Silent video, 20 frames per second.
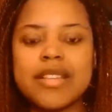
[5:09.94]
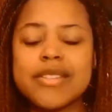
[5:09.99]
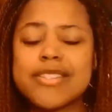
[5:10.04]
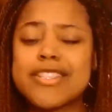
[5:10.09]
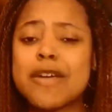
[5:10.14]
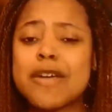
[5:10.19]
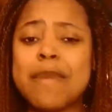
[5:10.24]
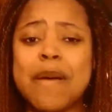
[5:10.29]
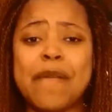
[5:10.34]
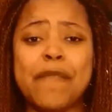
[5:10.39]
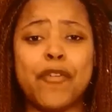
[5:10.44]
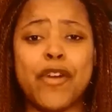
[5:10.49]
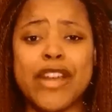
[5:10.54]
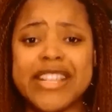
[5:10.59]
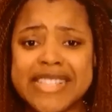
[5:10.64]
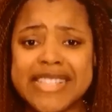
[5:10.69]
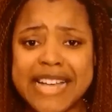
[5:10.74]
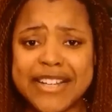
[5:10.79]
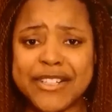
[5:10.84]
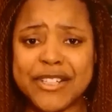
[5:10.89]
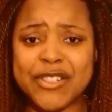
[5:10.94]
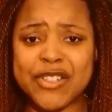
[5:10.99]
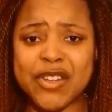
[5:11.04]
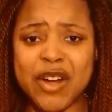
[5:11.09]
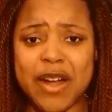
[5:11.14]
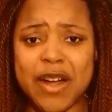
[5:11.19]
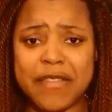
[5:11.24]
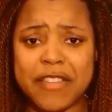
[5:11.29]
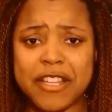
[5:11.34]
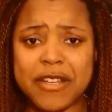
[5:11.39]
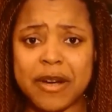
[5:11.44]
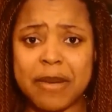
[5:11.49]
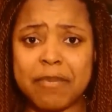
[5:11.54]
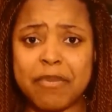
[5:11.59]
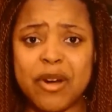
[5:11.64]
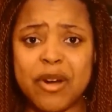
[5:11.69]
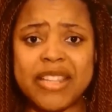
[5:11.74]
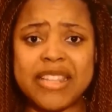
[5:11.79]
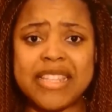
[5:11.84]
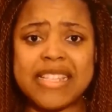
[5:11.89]
So my voice actors are on
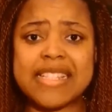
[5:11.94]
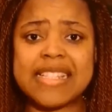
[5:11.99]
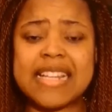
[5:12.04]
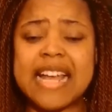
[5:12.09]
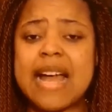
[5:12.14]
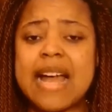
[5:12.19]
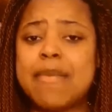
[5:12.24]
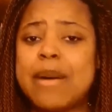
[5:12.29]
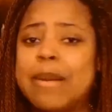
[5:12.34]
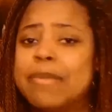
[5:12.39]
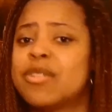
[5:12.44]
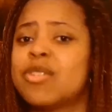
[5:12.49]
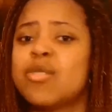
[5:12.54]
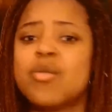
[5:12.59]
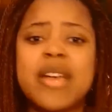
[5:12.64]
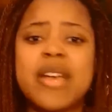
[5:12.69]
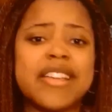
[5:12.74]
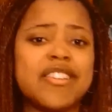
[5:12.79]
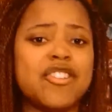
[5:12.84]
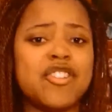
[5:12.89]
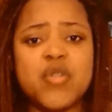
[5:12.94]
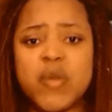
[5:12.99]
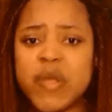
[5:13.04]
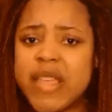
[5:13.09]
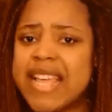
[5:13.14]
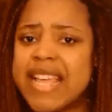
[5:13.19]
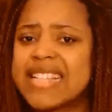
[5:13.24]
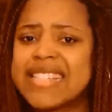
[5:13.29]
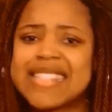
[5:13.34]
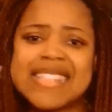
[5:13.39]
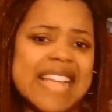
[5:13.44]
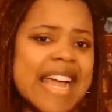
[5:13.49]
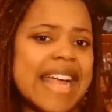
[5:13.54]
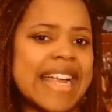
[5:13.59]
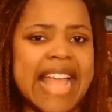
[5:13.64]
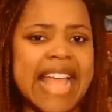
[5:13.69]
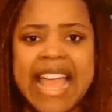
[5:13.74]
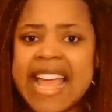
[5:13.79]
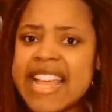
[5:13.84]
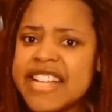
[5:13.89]
point this time. I'm doing new things like
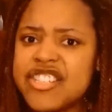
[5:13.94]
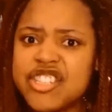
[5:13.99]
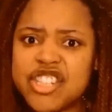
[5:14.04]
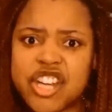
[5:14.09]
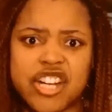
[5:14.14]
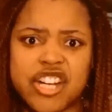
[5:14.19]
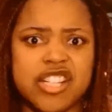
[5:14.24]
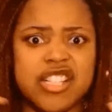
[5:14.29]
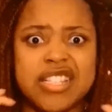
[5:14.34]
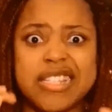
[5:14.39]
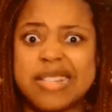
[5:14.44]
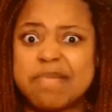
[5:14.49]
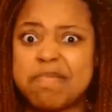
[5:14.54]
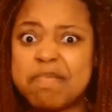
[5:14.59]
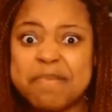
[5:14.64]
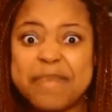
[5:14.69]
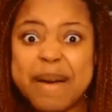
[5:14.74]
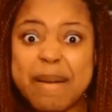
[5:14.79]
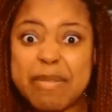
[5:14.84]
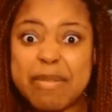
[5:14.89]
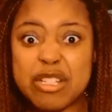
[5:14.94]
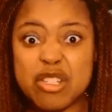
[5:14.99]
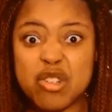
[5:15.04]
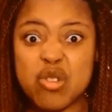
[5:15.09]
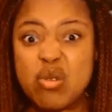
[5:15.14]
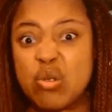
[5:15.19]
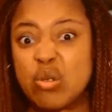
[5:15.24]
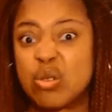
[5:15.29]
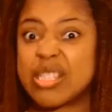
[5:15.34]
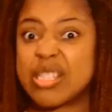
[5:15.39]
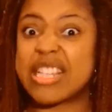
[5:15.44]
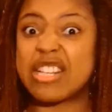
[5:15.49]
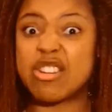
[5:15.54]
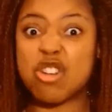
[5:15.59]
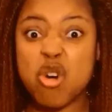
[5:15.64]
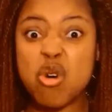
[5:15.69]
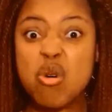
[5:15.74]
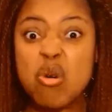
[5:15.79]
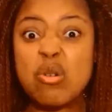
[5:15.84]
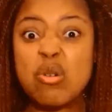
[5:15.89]
head turns and puppet tools and
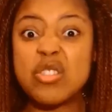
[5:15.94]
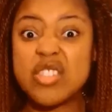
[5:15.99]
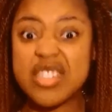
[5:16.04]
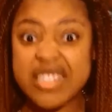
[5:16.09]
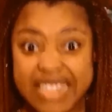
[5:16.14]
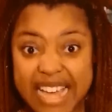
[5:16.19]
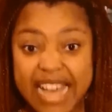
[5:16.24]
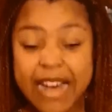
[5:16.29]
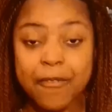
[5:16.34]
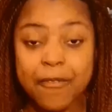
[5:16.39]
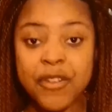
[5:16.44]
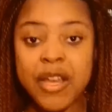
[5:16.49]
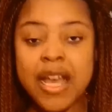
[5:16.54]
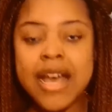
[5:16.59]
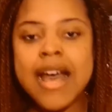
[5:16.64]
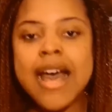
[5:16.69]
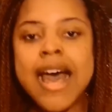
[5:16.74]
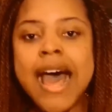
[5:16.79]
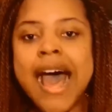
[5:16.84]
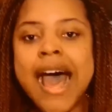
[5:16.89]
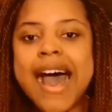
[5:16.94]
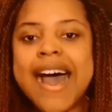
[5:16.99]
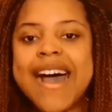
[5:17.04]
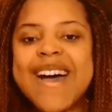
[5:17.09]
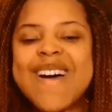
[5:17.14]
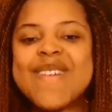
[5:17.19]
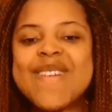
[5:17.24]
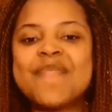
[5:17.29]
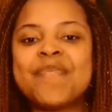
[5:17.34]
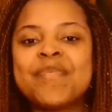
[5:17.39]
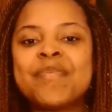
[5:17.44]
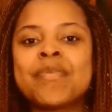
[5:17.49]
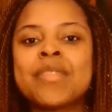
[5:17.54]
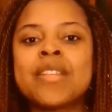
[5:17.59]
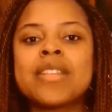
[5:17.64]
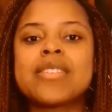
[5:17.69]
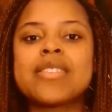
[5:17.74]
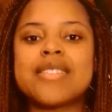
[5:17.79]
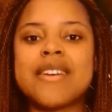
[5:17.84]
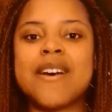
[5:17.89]
cool stuff.
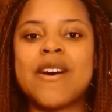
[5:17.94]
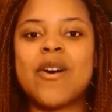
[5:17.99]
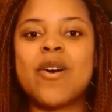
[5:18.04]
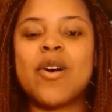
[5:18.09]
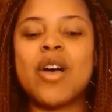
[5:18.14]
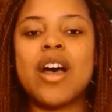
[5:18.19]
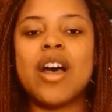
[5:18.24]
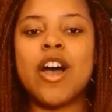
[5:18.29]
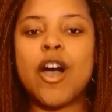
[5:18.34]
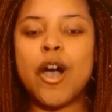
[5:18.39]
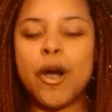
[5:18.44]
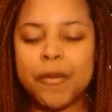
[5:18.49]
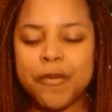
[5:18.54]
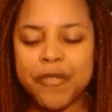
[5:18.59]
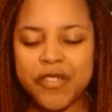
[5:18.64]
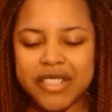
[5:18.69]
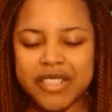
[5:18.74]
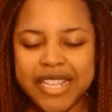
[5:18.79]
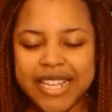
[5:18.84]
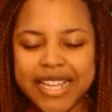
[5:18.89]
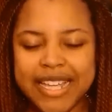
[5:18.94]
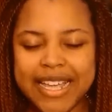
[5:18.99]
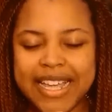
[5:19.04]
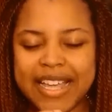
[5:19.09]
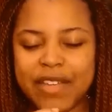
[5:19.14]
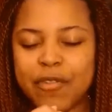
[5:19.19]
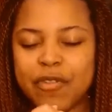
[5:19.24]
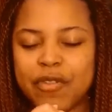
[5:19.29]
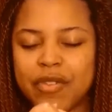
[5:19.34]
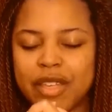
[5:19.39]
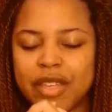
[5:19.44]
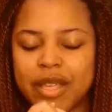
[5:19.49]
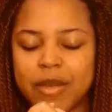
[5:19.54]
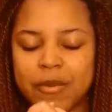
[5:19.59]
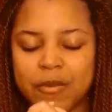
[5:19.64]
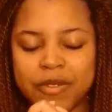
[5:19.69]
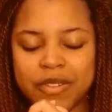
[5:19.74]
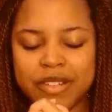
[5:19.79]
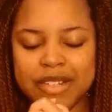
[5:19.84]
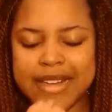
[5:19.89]
So hopefully
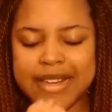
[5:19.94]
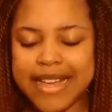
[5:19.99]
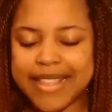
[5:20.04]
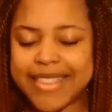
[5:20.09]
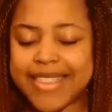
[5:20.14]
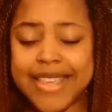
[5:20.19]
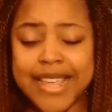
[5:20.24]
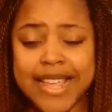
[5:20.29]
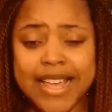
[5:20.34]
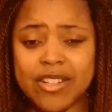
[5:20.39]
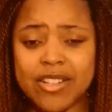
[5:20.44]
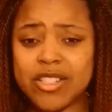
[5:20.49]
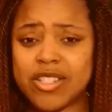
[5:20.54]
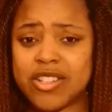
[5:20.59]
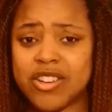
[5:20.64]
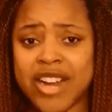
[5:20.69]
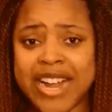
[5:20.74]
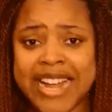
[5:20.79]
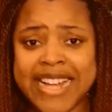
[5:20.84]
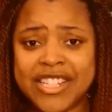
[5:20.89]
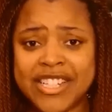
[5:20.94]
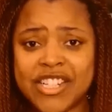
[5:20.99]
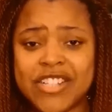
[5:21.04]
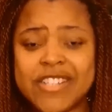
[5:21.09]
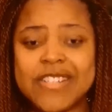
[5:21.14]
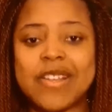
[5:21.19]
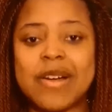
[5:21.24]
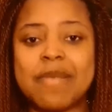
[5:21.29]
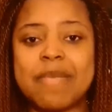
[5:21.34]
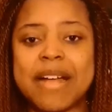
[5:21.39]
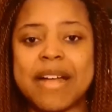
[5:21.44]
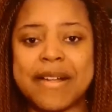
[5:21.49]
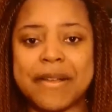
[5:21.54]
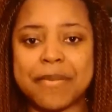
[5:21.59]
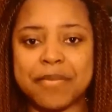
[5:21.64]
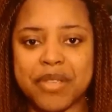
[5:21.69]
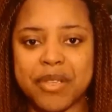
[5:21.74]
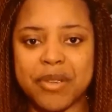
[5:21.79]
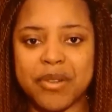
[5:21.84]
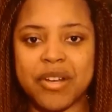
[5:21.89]
if nothing else crashes on my
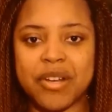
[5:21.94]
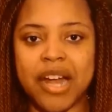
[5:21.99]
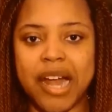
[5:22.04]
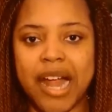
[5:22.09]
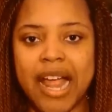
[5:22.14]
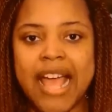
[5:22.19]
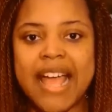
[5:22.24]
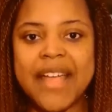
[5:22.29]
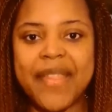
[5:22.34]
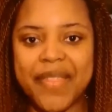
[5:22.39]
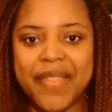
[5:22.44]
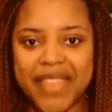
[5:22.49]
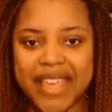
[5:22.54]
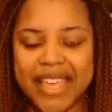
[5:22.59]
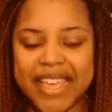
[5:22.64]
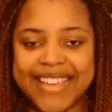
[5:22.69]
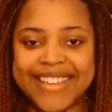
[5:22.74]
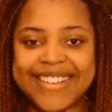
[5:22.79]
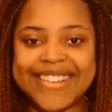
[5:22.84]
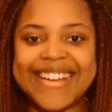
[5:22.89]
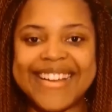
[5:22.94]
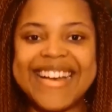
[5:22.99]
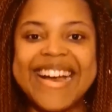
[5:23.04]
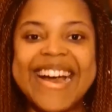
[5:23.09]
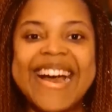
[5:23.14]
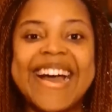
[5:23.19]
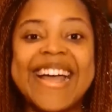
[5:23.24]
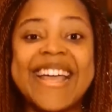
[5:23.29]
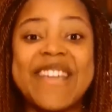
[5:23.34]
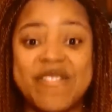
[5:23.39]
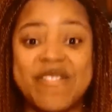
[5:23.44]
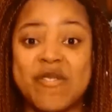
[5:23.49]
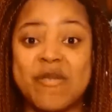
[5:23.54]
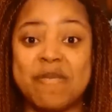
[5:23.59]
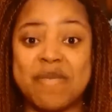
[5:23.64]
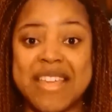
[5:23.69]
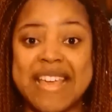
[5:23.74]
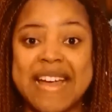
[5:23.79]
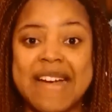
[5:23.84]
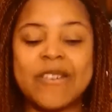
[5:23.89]
computer, then it will
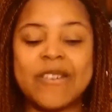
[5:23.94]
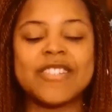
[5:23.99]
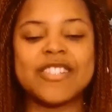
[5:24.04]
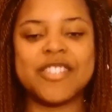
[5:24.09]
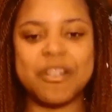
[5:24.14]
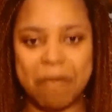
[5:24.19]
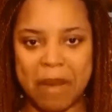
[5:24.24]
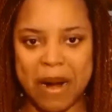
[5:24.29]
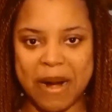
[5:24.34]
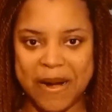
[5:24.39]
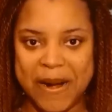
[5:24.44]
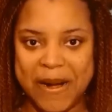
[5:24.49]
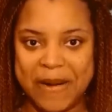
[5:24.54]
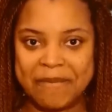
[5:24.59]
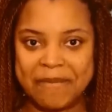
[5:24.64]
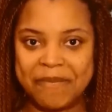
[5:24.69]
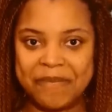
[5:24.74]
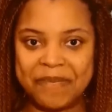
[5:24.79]
be out tomorrow.